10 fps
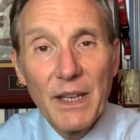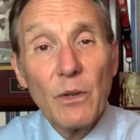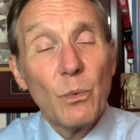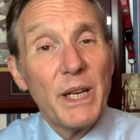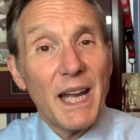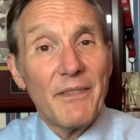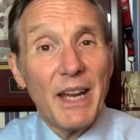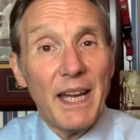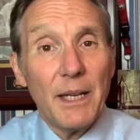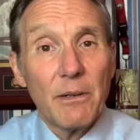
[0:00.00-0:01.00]
We have
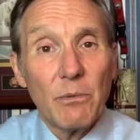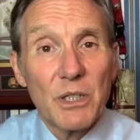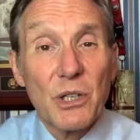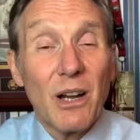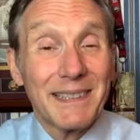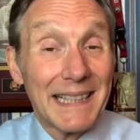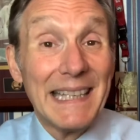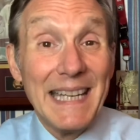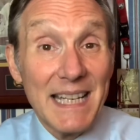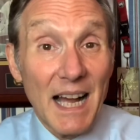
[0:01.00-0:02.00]
what's called a
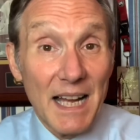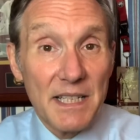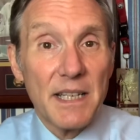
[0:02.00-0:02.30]
kiosk.